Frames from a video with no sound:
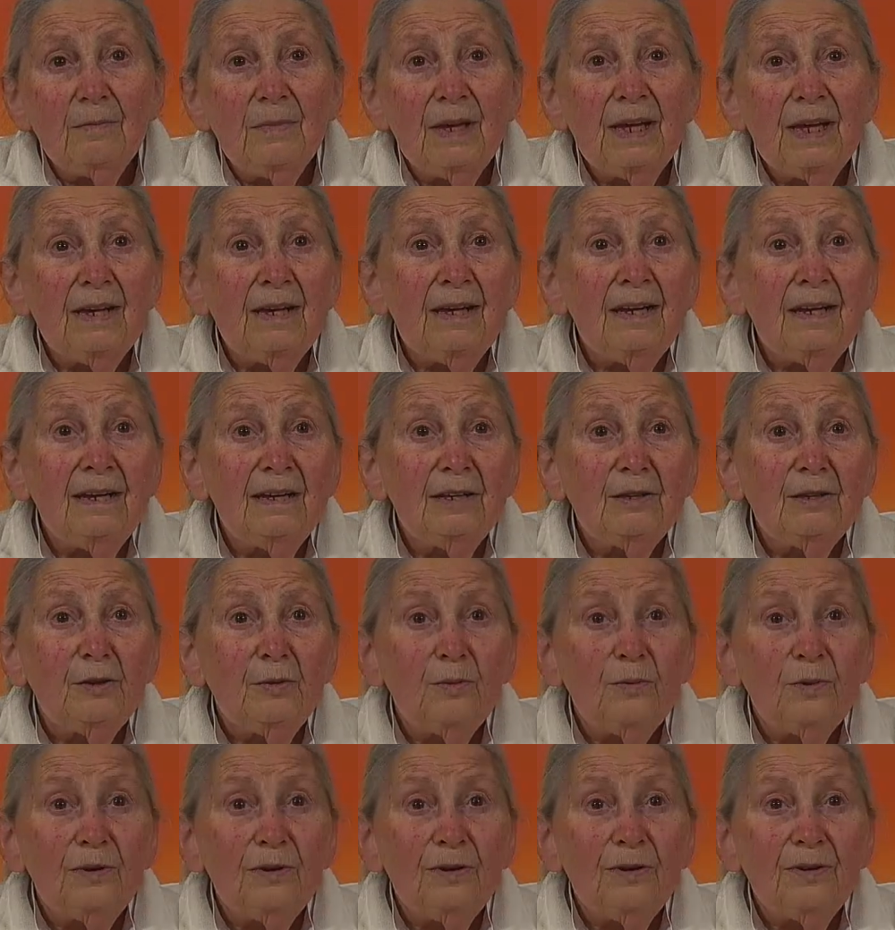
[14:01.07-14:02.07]
healing the
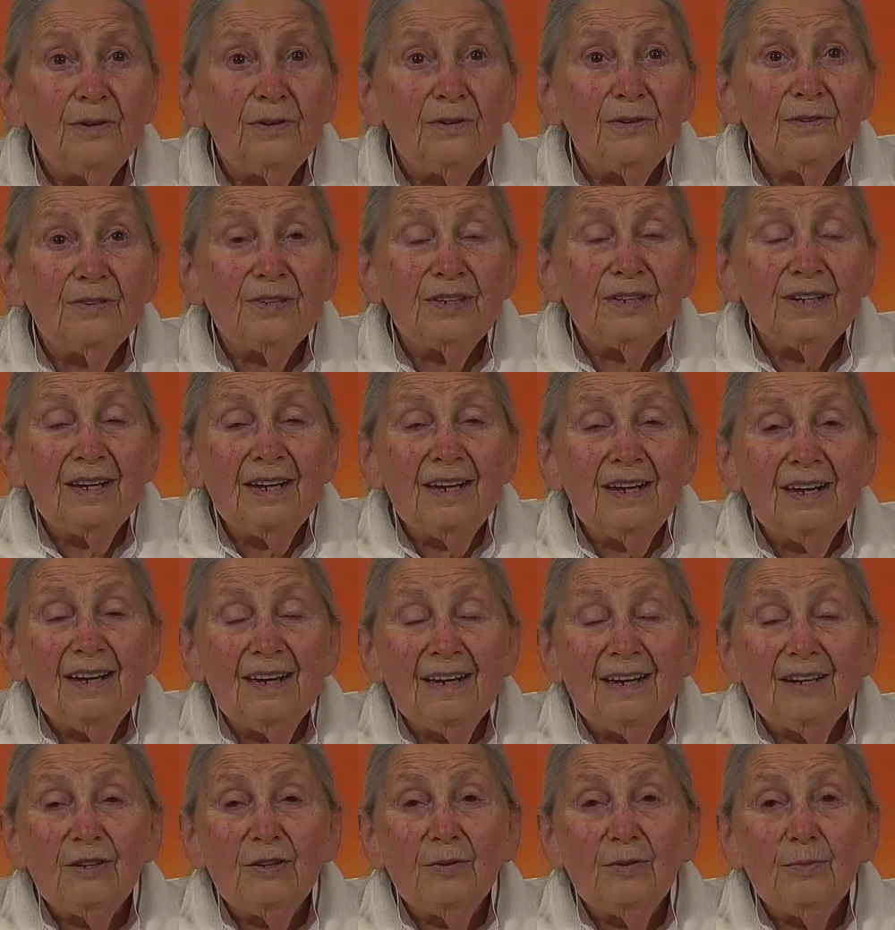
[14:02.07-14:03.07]
world."
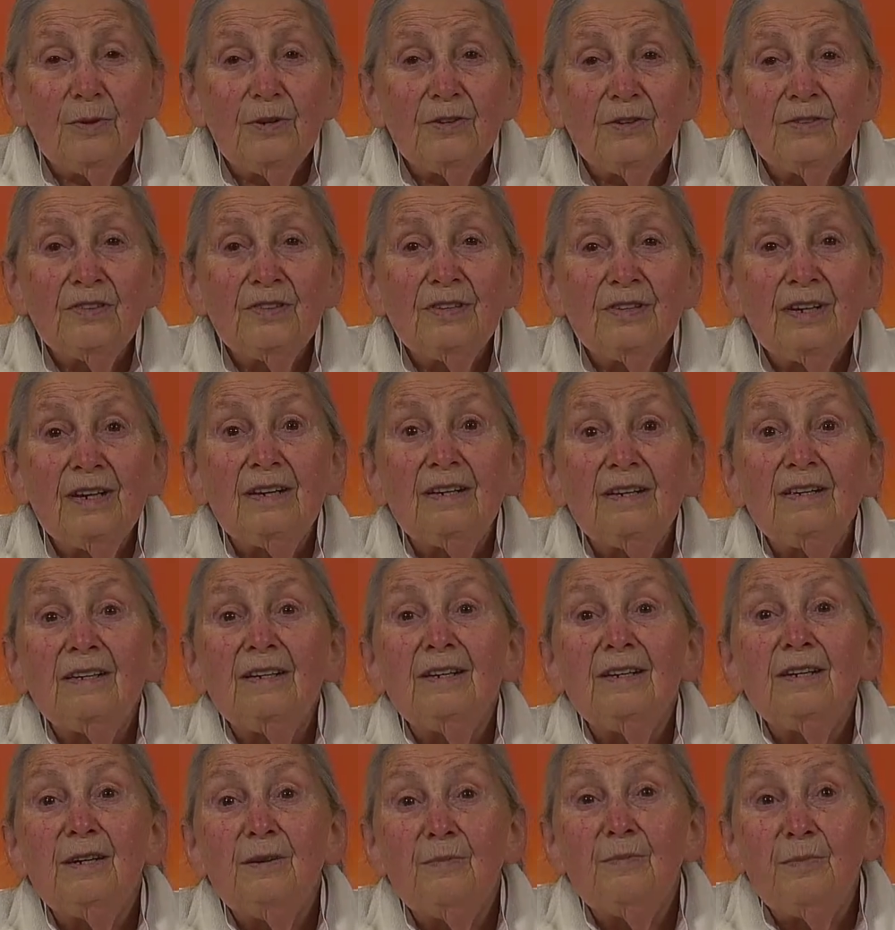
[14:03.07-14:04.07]
And her boss said,
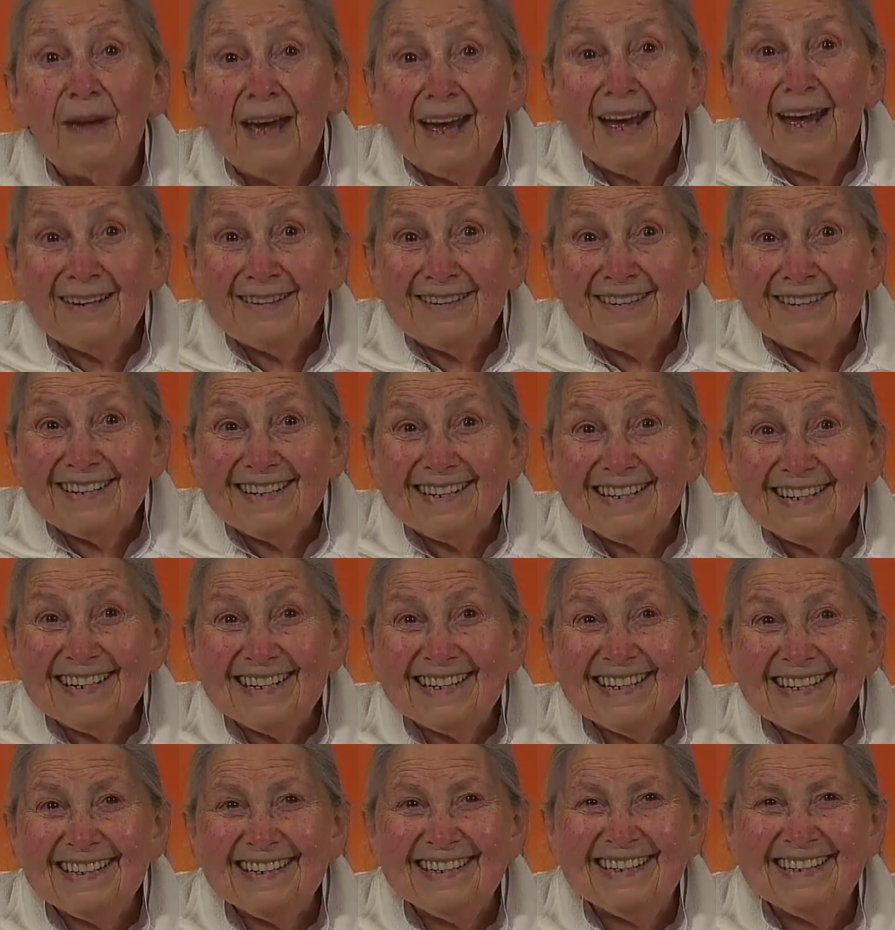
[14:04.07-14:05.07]
"Keep at it."
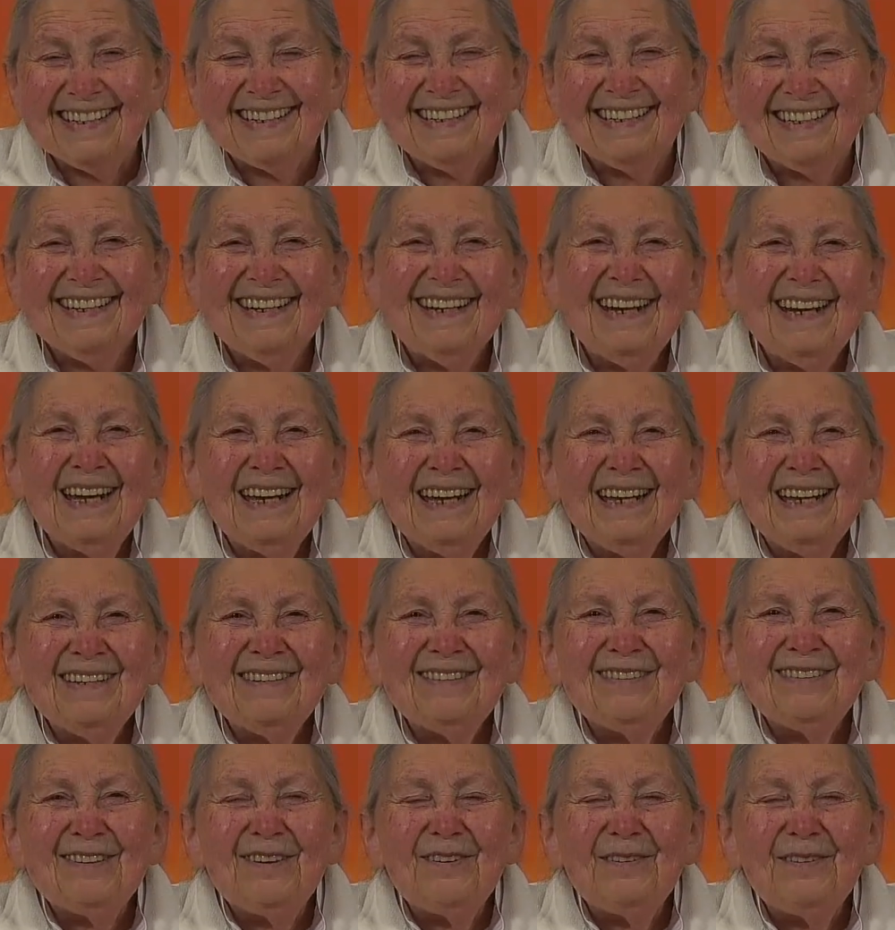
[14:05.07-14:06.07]

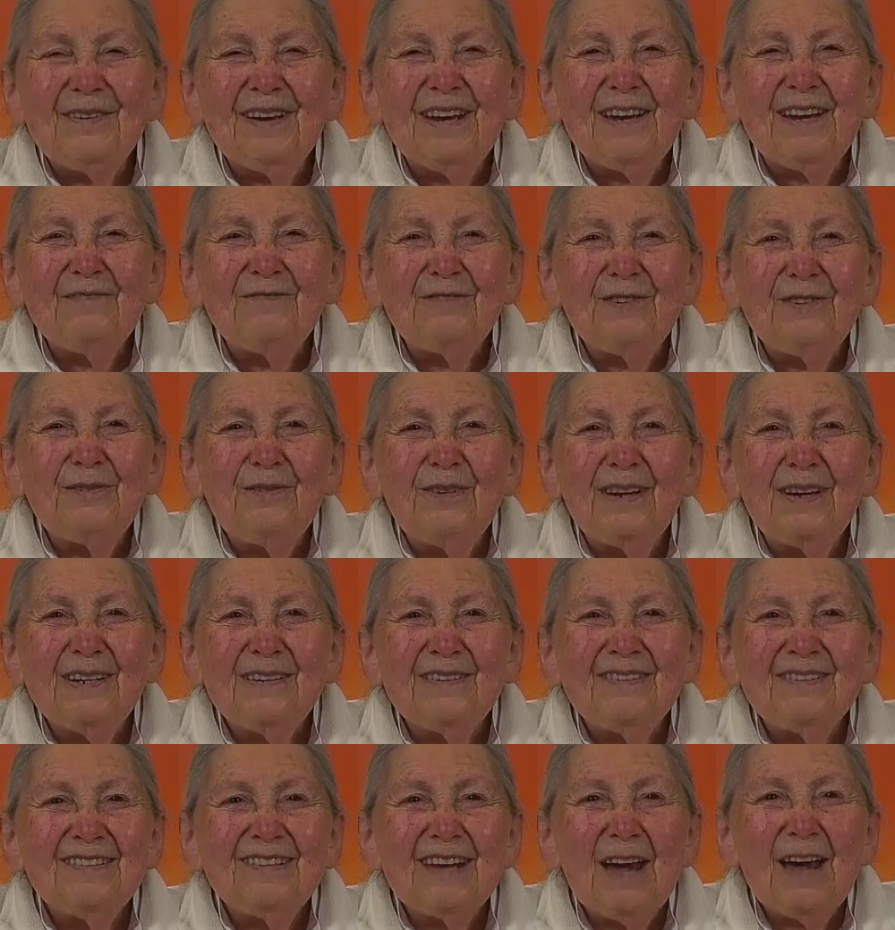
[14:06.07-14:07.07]
So everyone
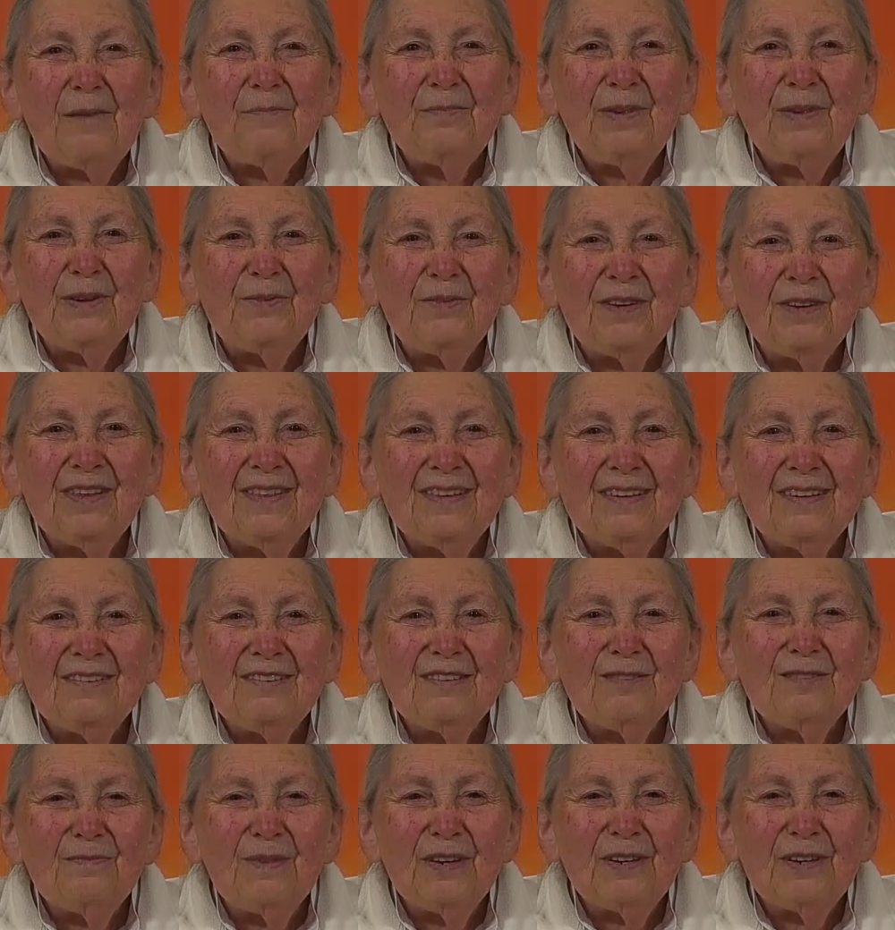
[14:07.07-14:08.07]
is happy with
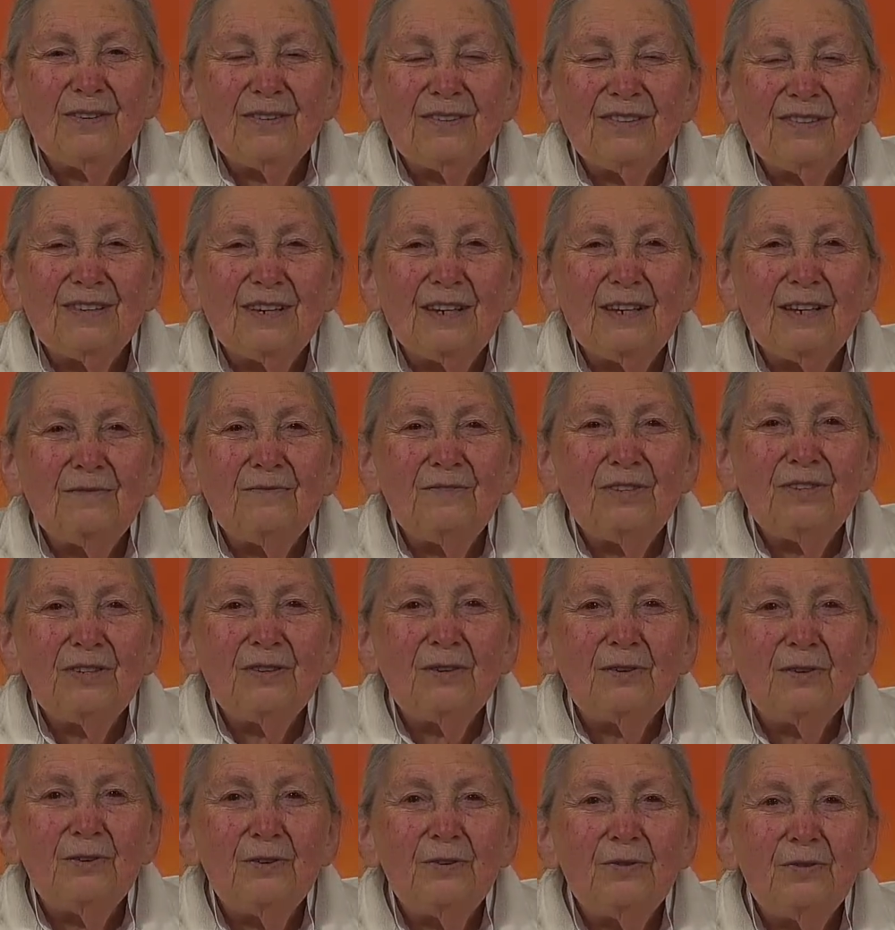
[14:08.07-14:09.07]
this because it gives
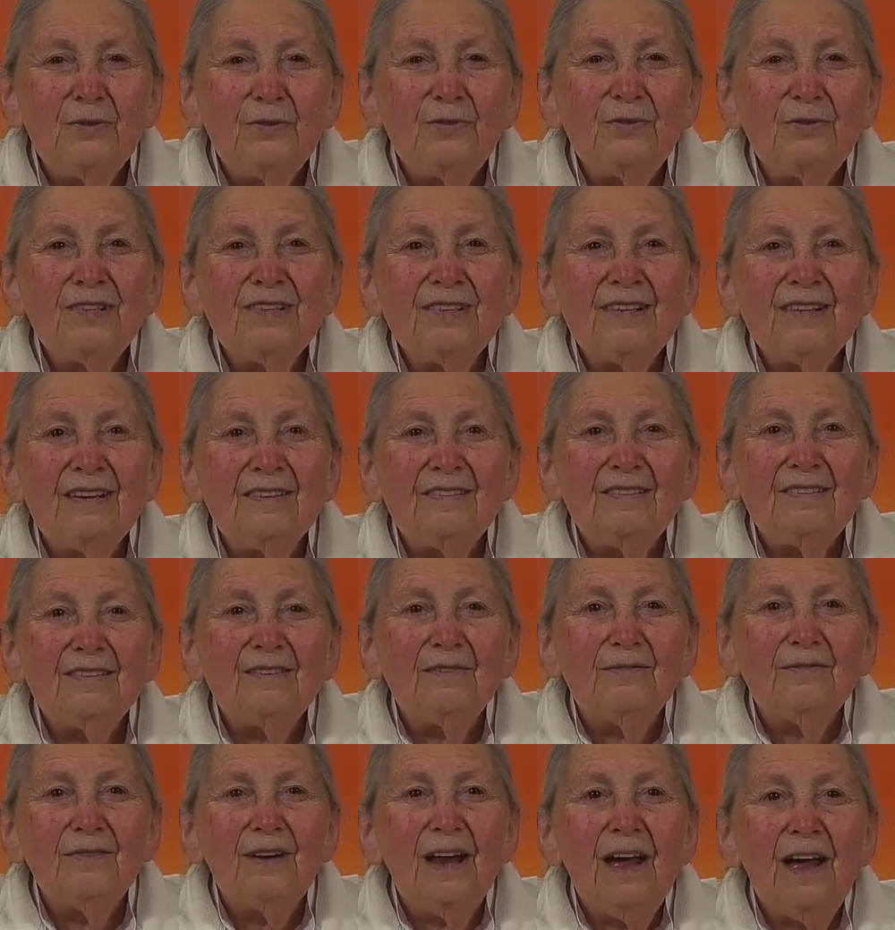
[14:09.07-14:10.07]
a new sense
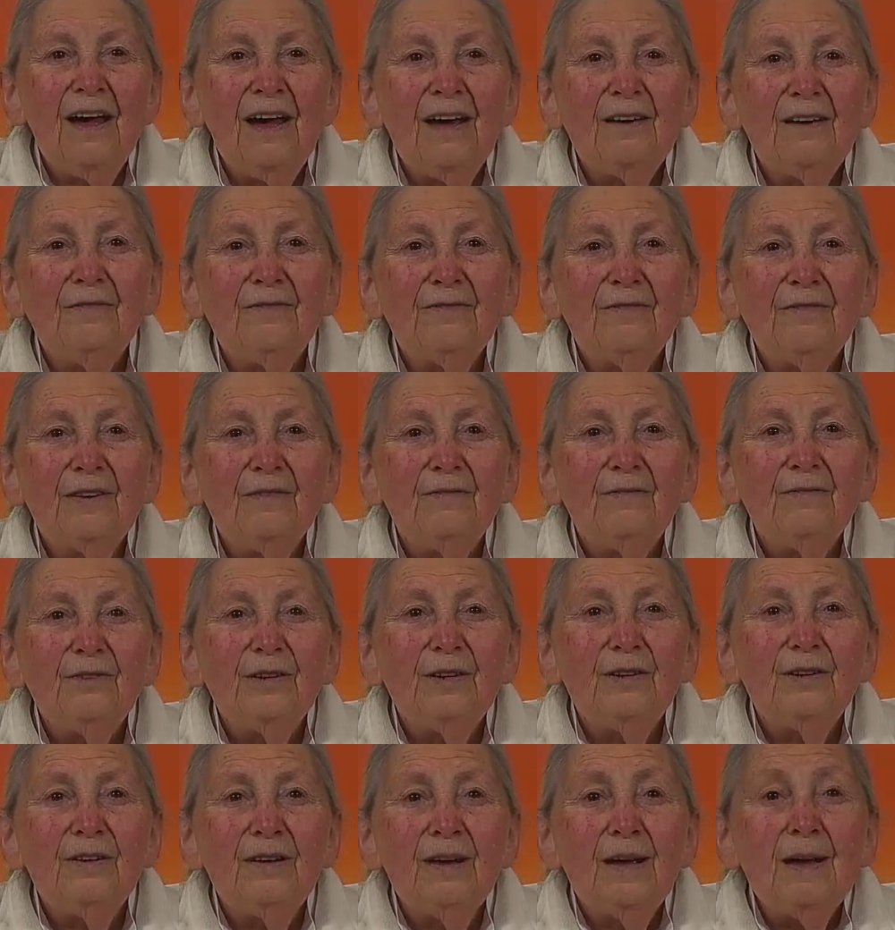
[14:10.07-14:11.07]
of life
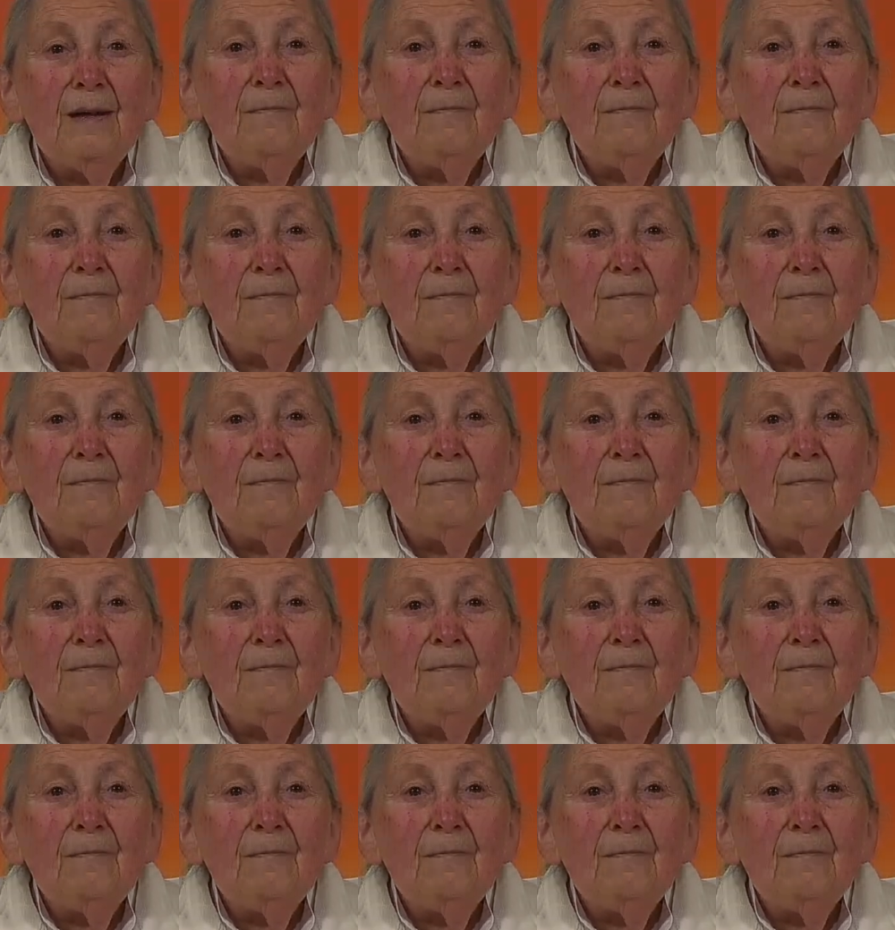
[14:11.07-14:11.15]
every